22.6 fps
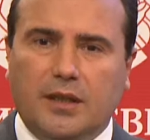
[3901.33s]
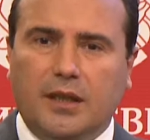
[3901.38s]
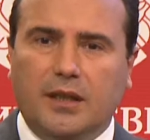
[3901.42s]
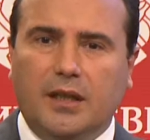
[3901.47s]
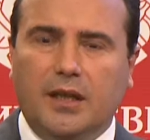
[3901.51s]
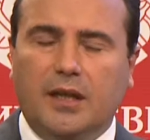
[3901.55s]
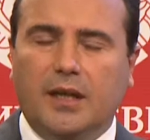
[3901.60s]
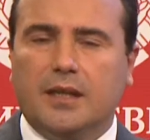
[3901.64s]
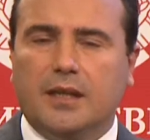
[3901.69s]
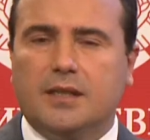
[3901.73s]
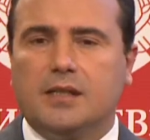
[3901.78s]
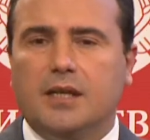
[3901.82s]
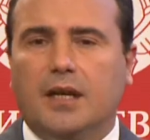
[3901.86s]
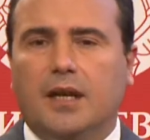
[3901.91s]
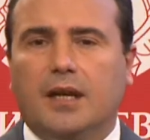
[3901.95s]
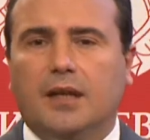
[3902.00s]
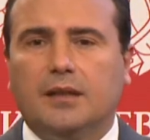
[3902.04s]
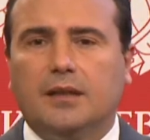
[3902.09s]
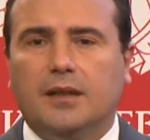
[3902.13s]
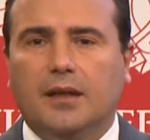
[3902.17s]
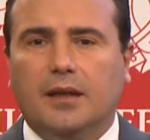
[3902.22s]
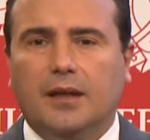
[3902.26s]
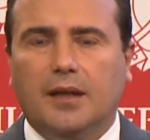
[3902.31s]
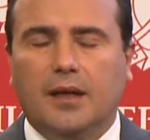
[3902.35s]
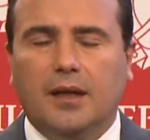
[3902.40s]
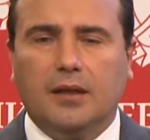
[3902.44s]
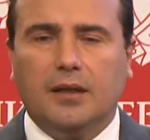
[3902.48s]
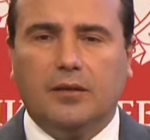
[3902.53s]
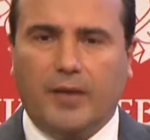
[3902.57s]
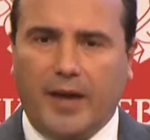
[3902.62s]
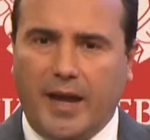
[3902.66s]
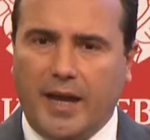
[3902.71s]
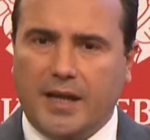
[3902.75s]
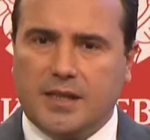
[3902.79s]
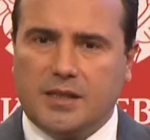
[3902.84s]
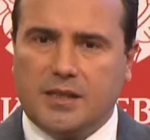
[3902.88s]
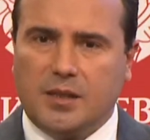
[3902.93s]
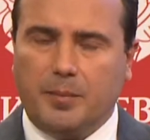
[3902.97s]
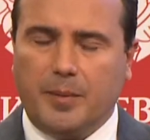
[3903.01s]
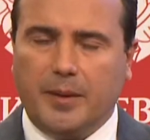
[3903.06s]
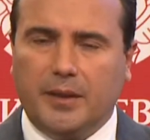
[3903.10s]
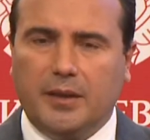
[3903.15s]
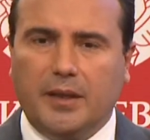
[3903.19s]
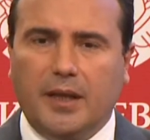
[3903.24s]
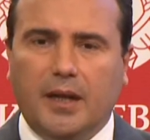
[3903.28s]
assets to
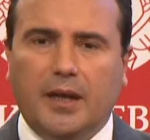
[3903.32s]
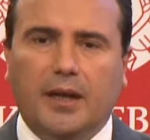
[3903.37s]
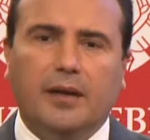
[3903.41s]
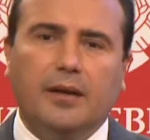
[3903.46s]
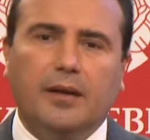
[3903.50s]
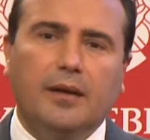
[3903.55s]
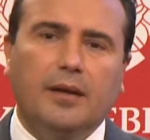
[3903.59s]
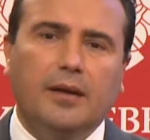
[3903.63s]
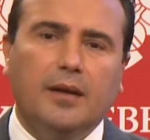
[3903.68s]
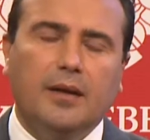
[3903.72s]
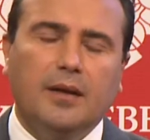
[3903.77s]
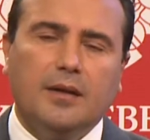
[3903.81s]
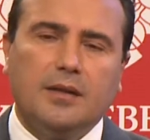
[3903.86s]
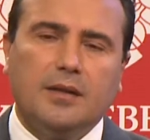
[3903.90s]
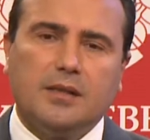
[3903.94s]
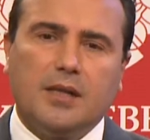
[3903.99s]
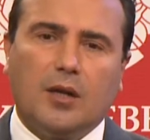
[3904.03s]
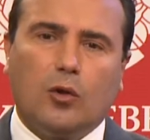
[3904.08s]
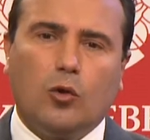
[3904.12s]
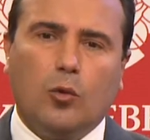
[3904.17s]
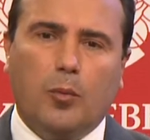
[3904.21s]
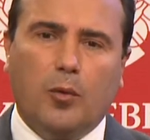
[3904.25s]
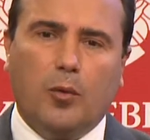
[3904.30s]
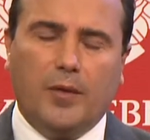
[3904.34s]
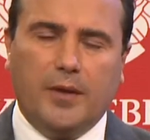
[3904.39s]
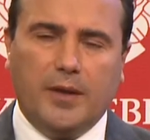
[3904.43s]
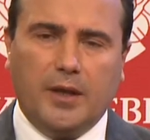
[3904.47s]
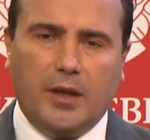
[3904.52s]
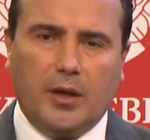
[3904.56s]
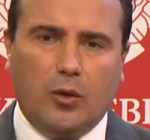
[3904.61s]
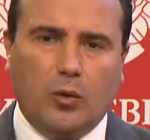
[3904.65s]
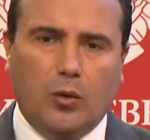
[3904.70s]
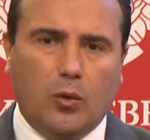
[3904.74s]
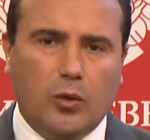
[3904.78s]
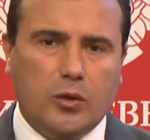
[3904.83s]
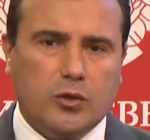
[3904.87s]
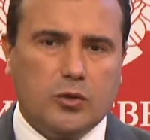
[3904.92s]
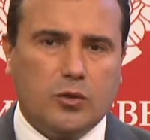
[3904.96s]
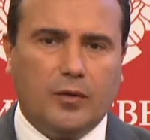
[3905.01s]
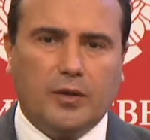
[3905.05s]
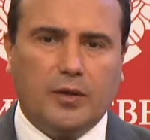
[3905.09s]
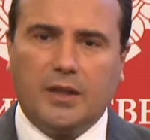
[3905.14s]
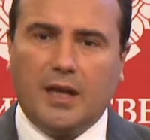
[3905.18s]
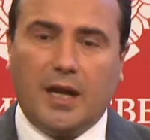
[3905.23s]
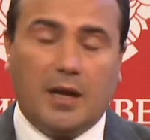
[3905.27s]
the buyers so that
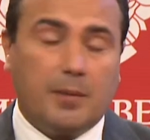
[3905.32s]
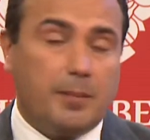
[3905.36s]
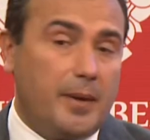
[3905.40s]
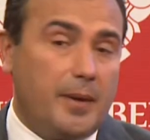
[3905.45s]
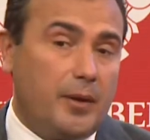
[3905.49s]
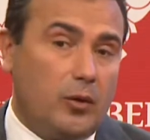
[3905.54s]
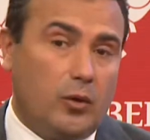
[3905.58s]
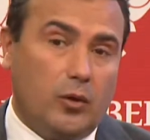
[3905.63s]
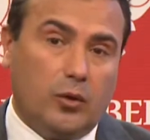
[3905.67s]
they can